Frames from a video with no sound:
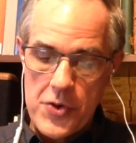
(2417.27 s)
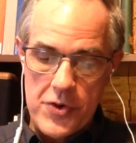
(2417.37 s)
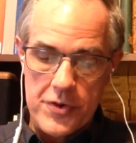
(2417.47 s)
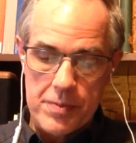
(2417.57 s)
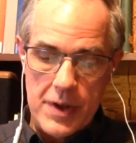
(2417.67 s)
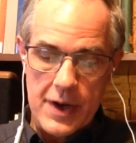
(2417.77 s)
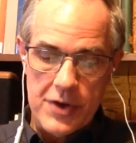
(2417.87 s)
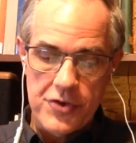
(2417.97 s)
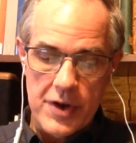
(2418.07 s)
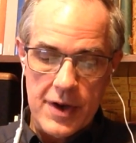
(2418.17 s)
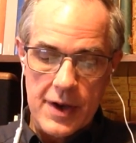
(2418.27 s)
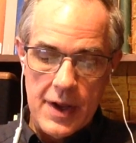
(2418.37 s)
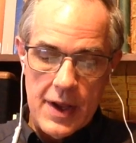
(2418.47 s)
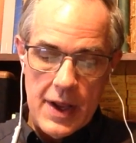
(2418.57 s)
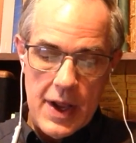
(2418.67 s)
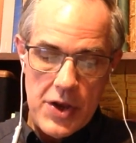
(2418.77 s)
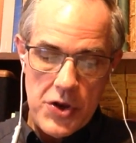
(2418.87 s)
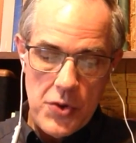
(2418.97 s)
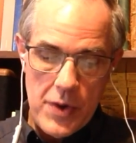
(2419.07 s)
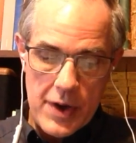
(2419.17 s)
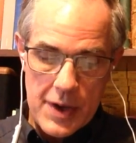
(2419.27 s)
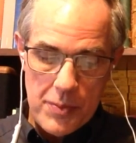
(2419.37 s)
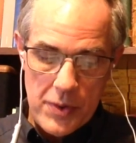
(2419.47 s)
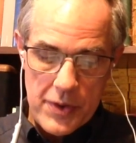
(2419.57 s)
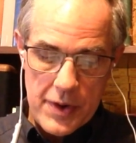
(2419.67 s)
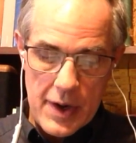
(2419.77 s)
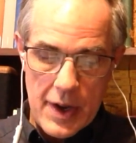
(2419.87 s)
You just plug and chug, and you end up with an